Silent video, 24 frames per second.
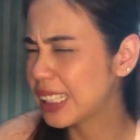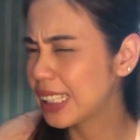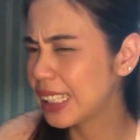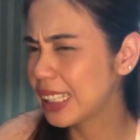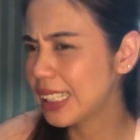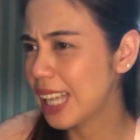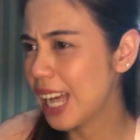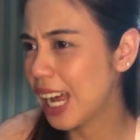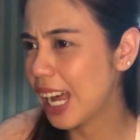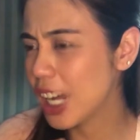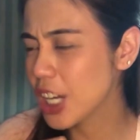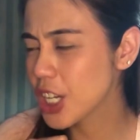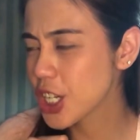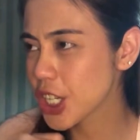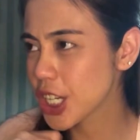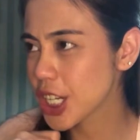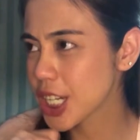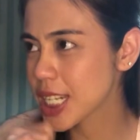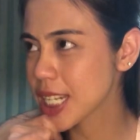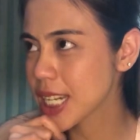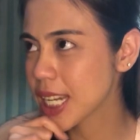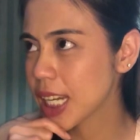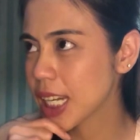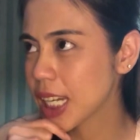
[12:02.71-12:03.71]
Did I
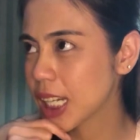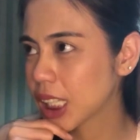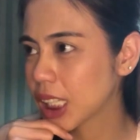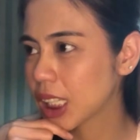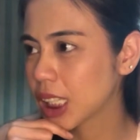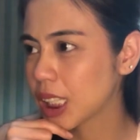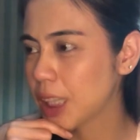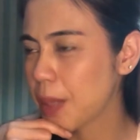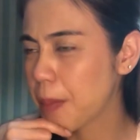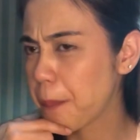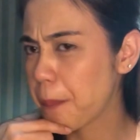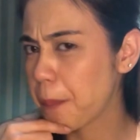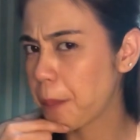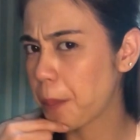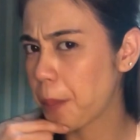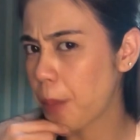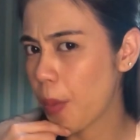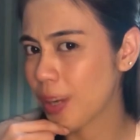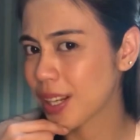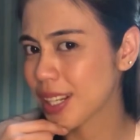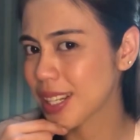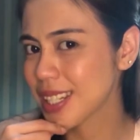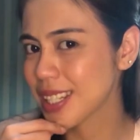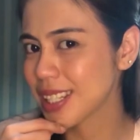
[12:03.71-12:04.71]
just hear
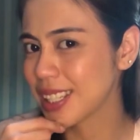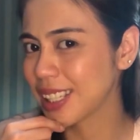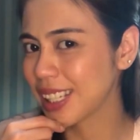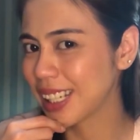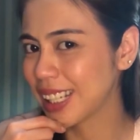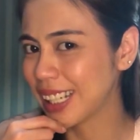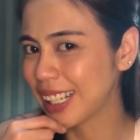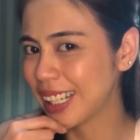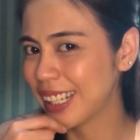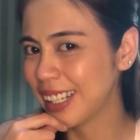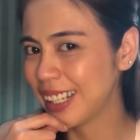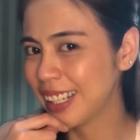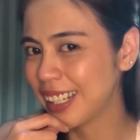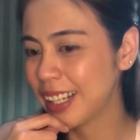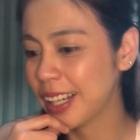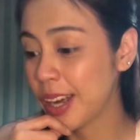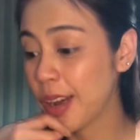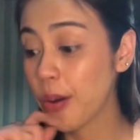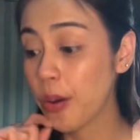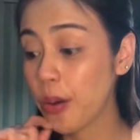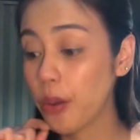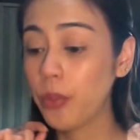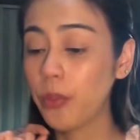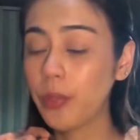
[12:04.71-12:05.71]
pork sinigang?
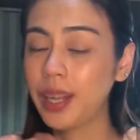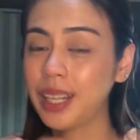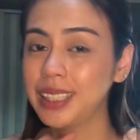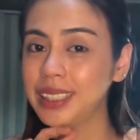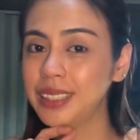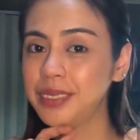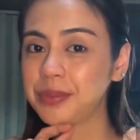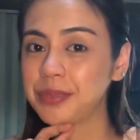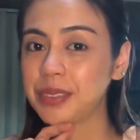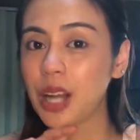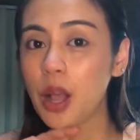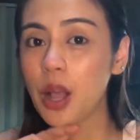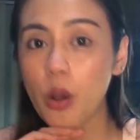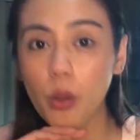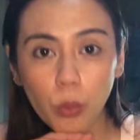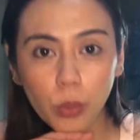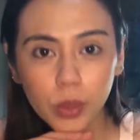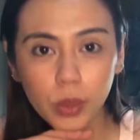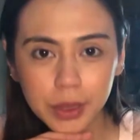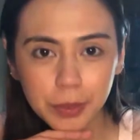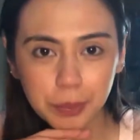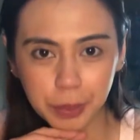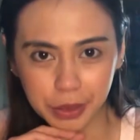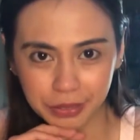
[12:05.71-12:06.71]
Well,
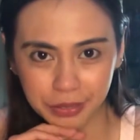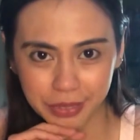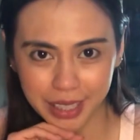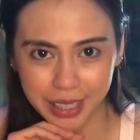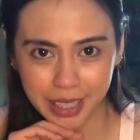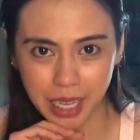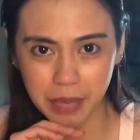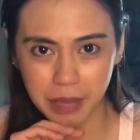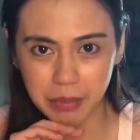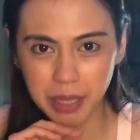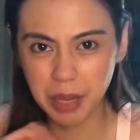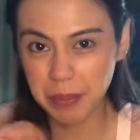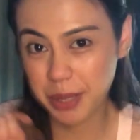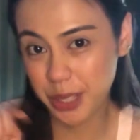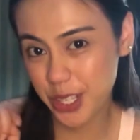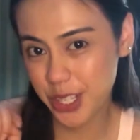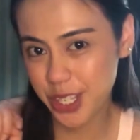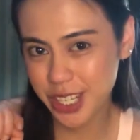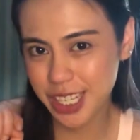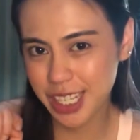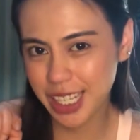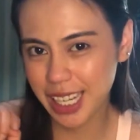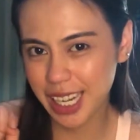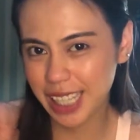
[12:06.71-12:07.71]
what a perfect timing
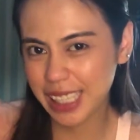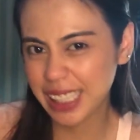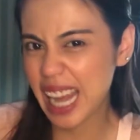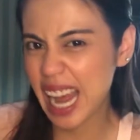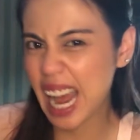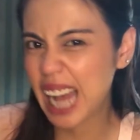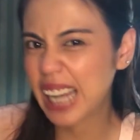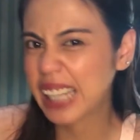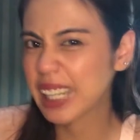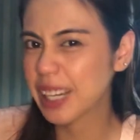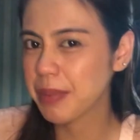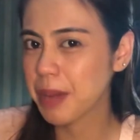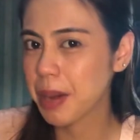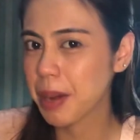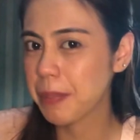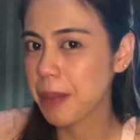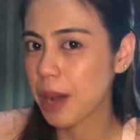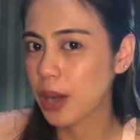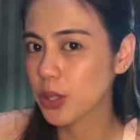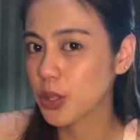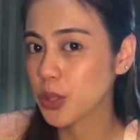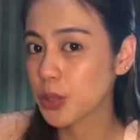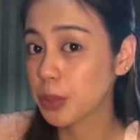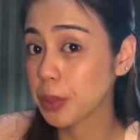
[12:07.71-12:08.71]
because tonight I am
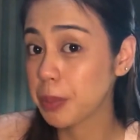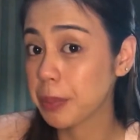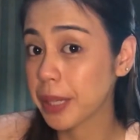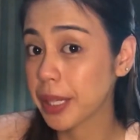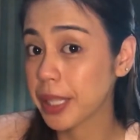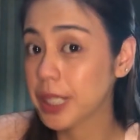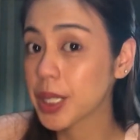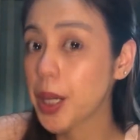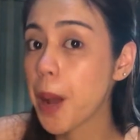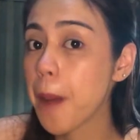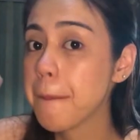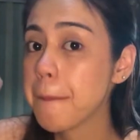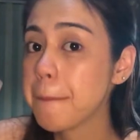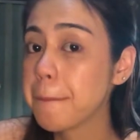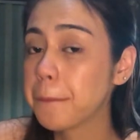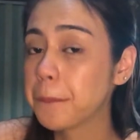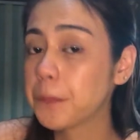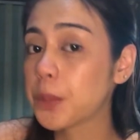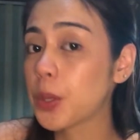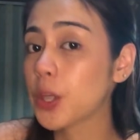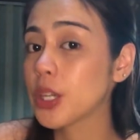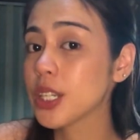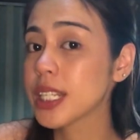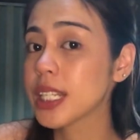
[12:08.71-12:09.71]
about to prepare
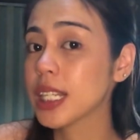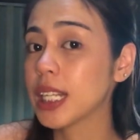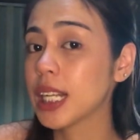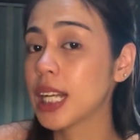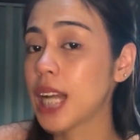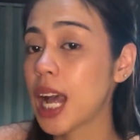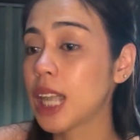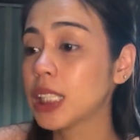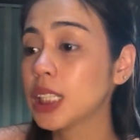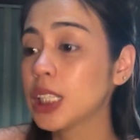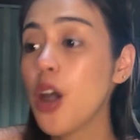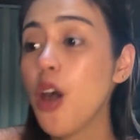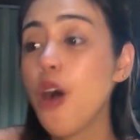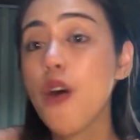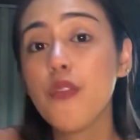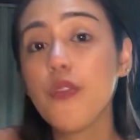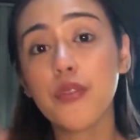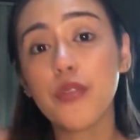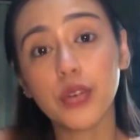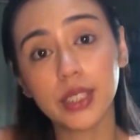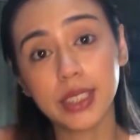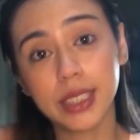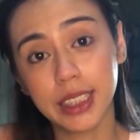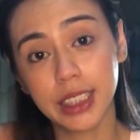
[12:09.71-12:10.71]
pork sinigang
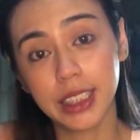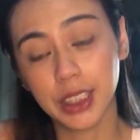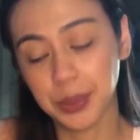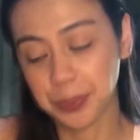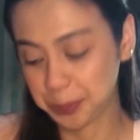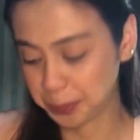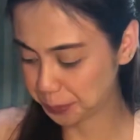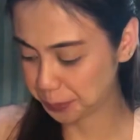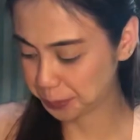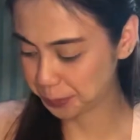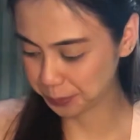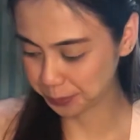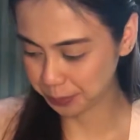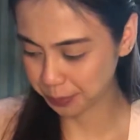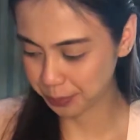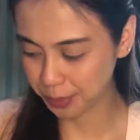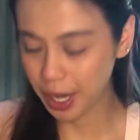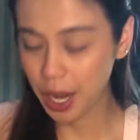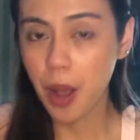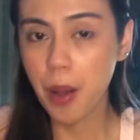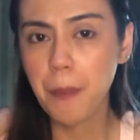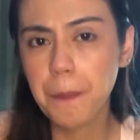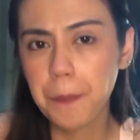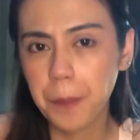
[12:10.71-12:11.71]
for dinner.
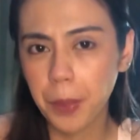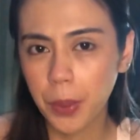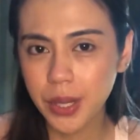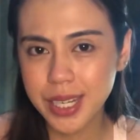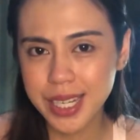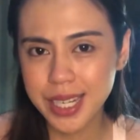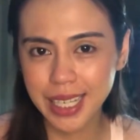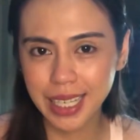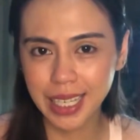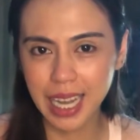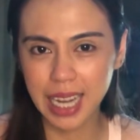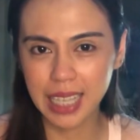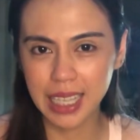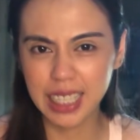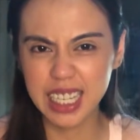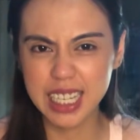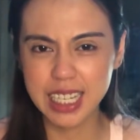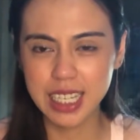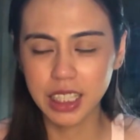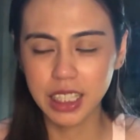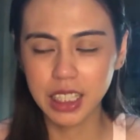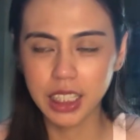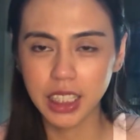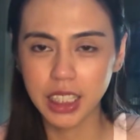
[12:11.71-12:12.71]
Pork sinigang
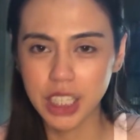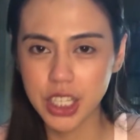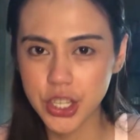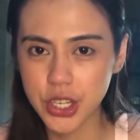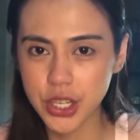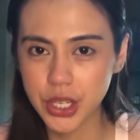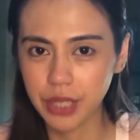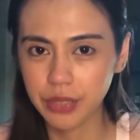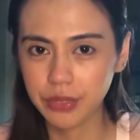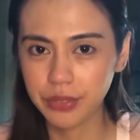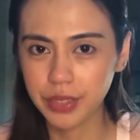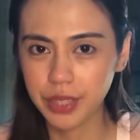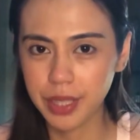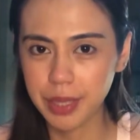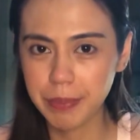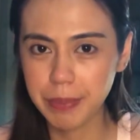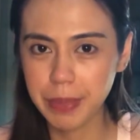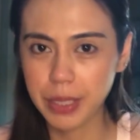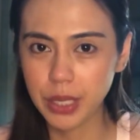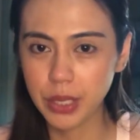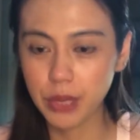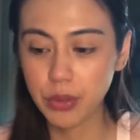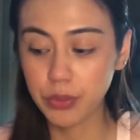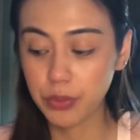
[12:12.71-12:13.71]
is a traditional
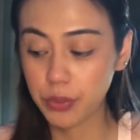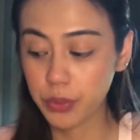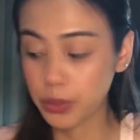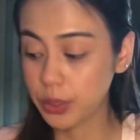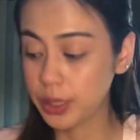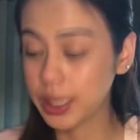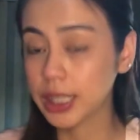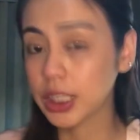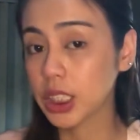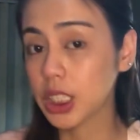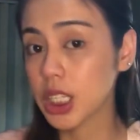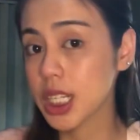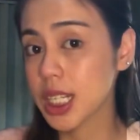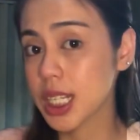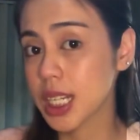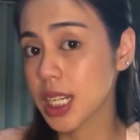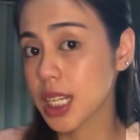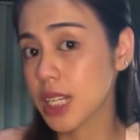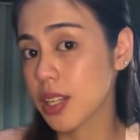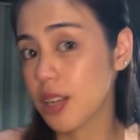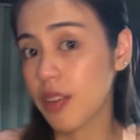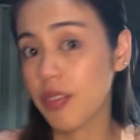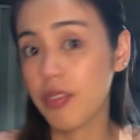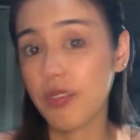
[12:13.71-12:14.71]
Filipino food that
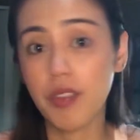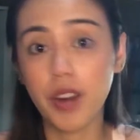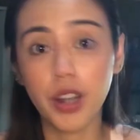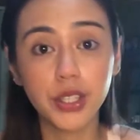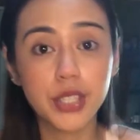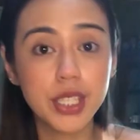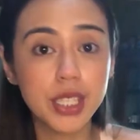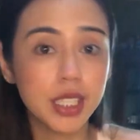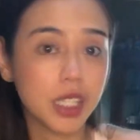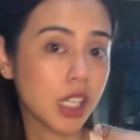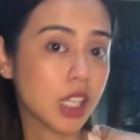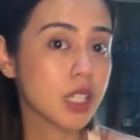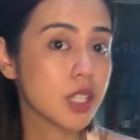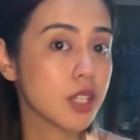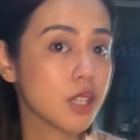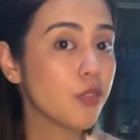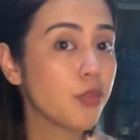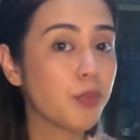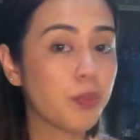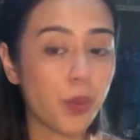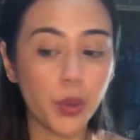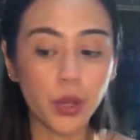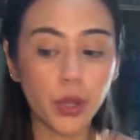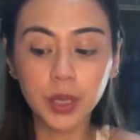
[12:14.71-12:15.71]
consists of various cuts
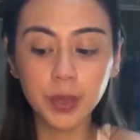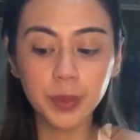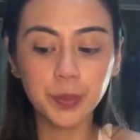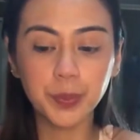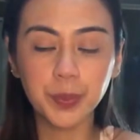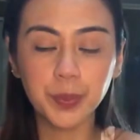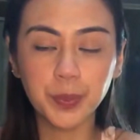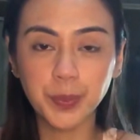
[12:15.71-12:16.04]
of pork